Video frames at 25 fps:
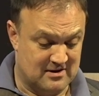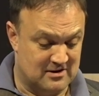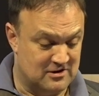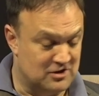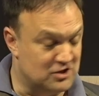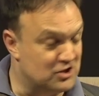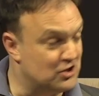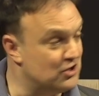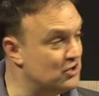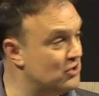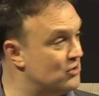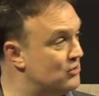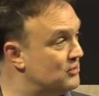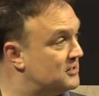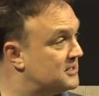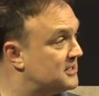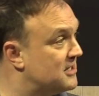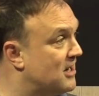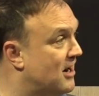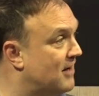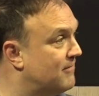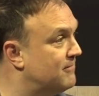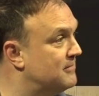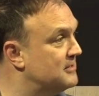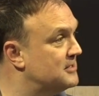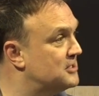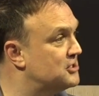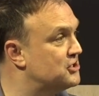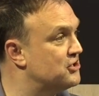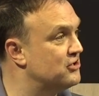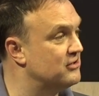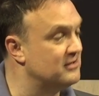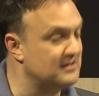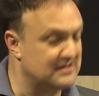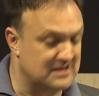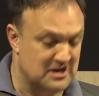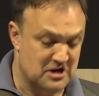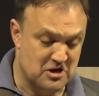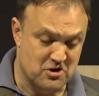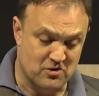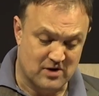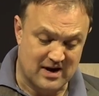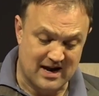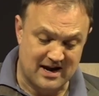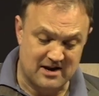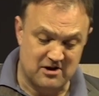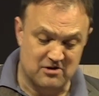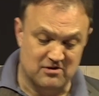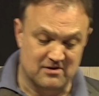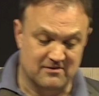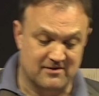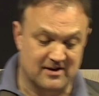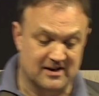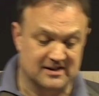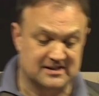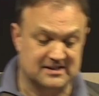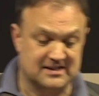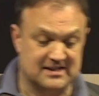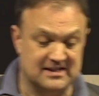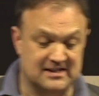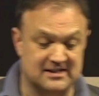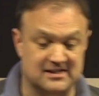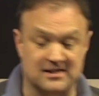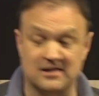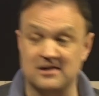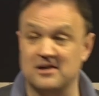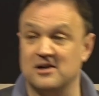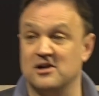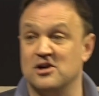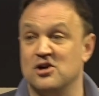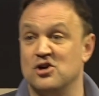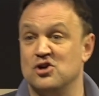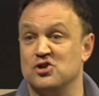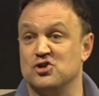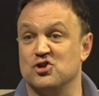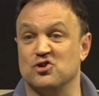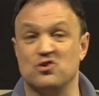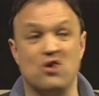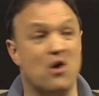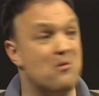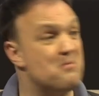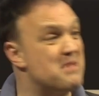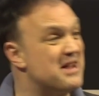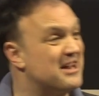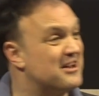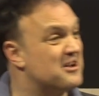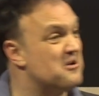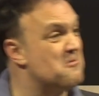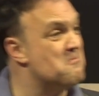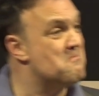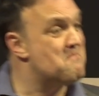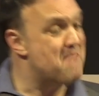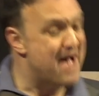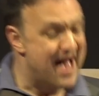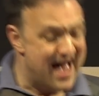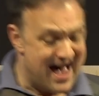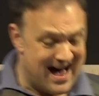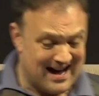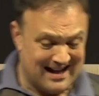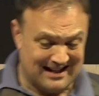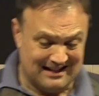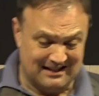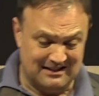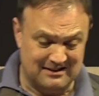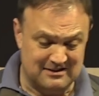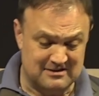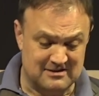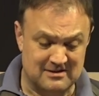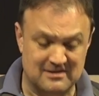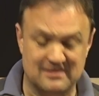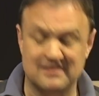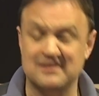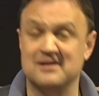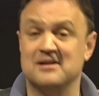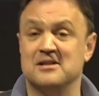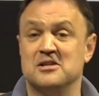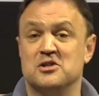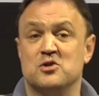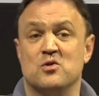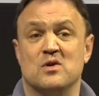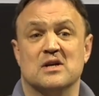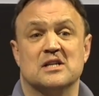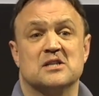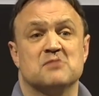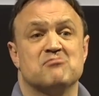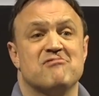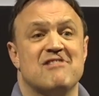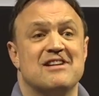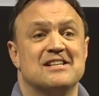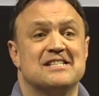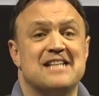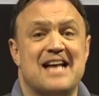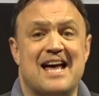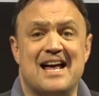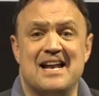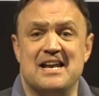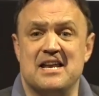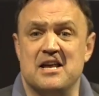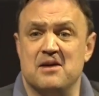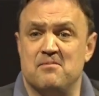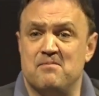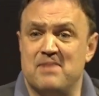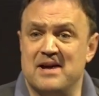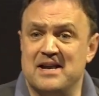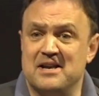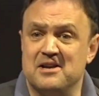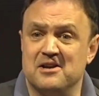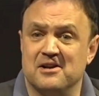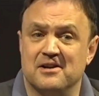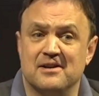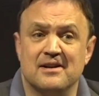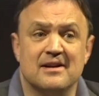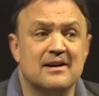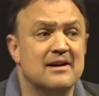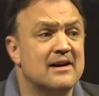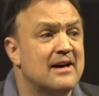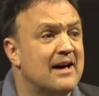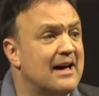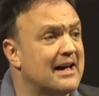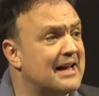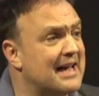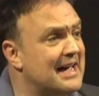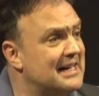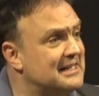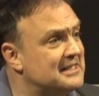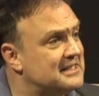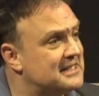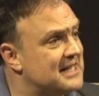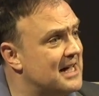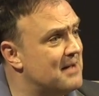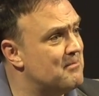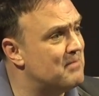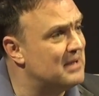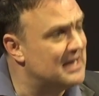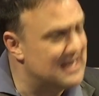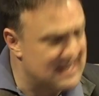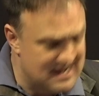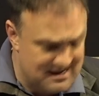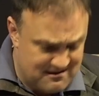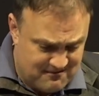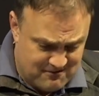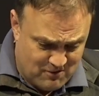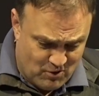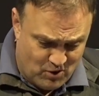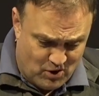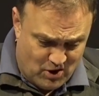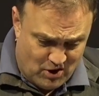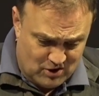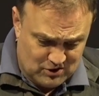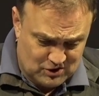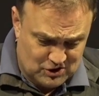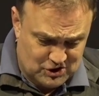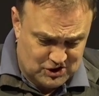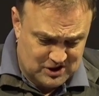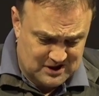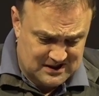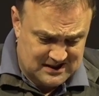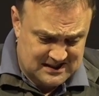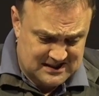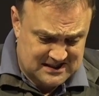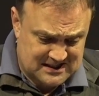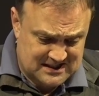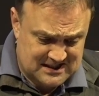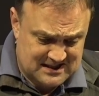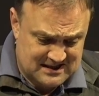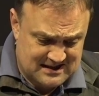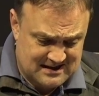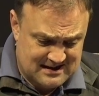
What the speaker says: Two, staff and students at UK universities should not be compelled to express any opinion against their belief or conscience.